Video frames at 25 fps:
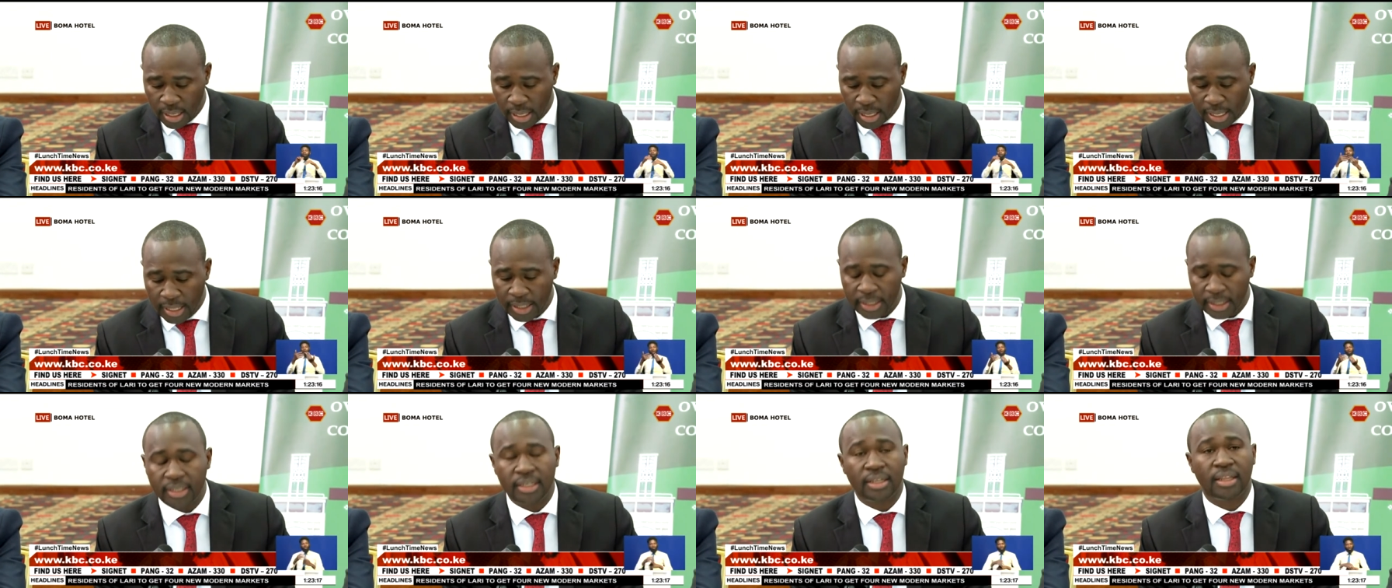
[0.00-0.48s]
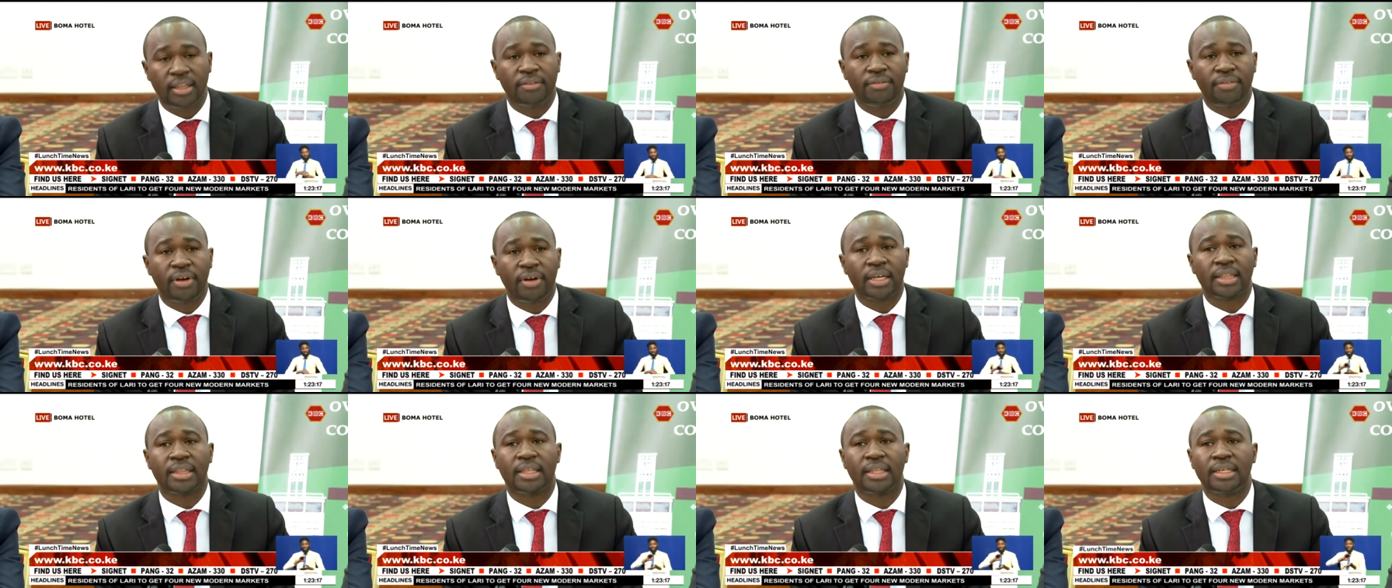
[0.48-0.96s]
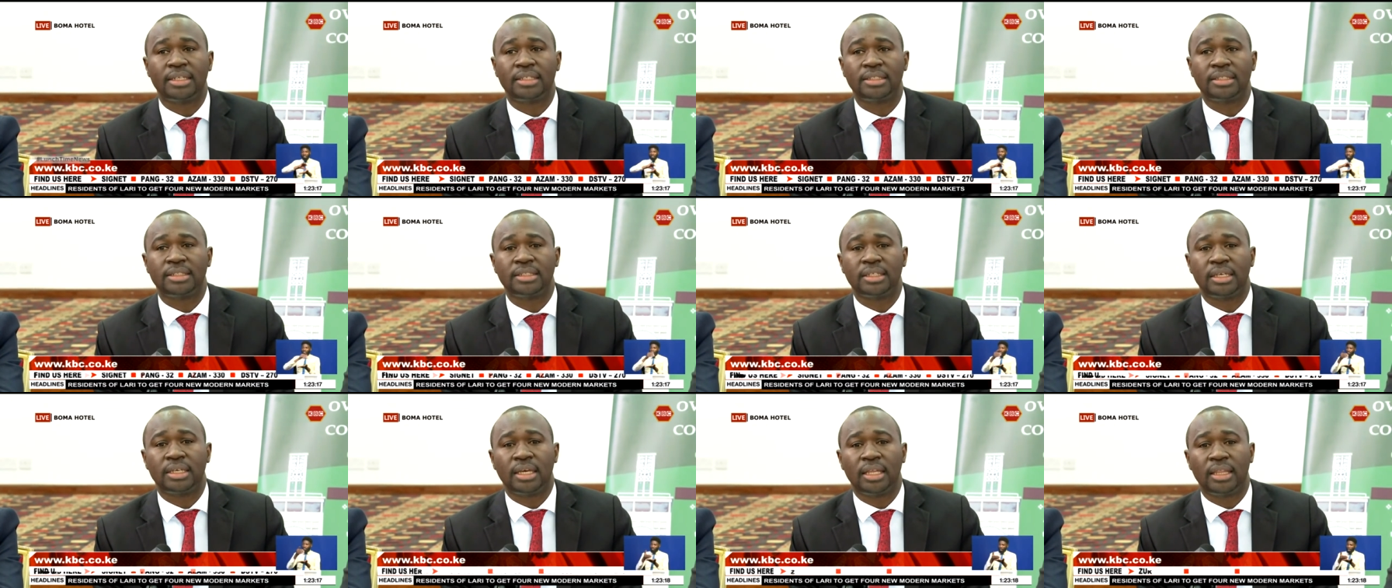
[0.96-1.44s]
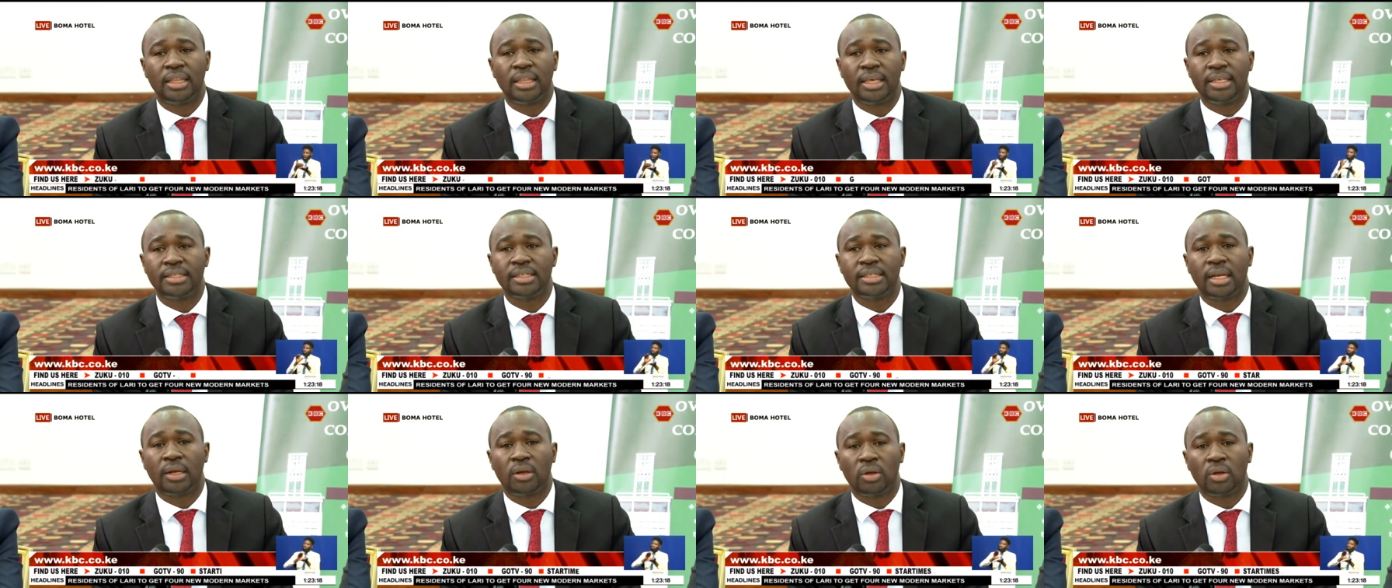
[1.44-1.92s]
and the fact that there
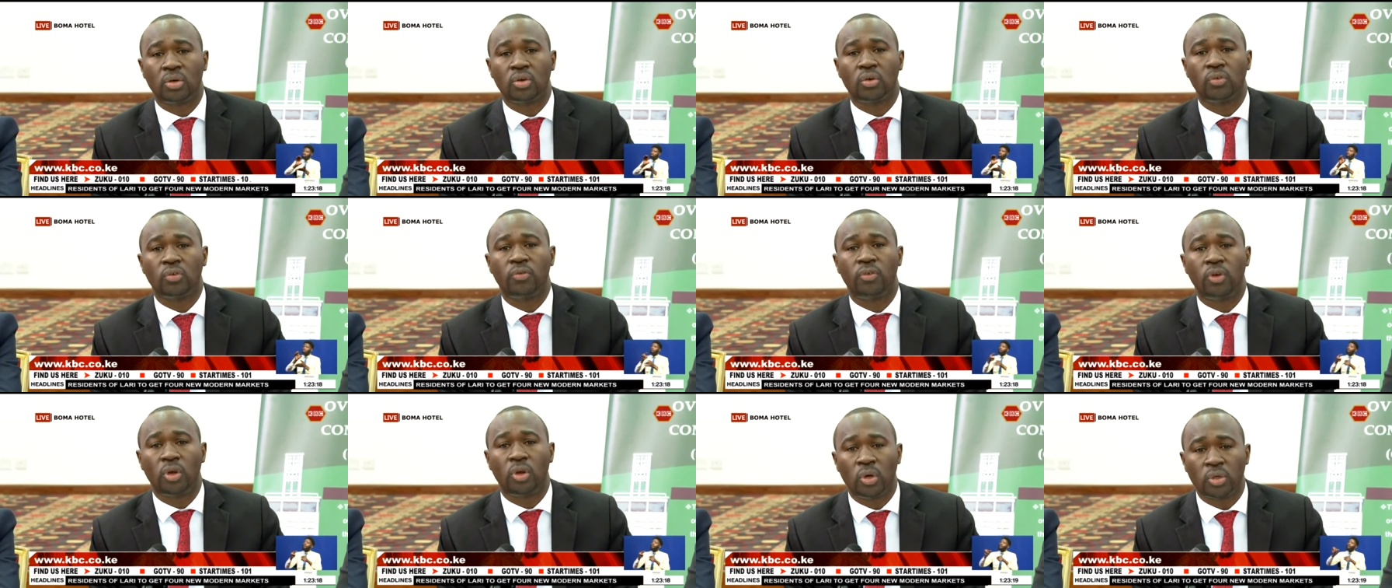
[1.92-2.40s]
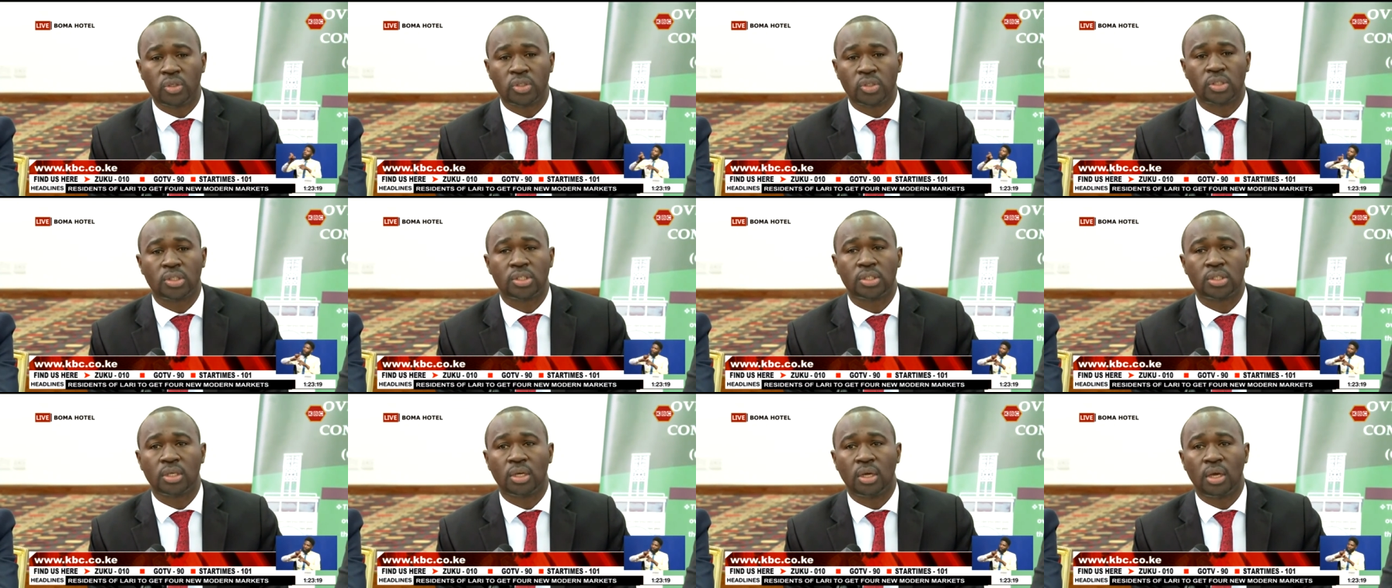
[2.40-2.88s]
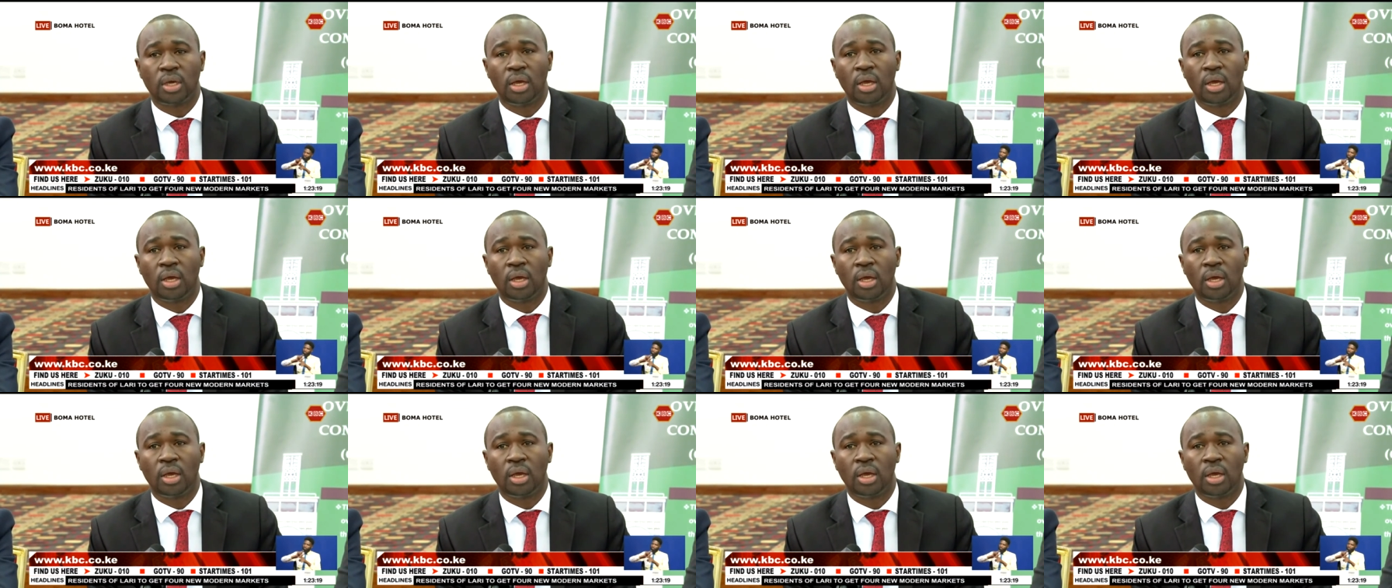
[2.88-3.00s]
is a lot of lost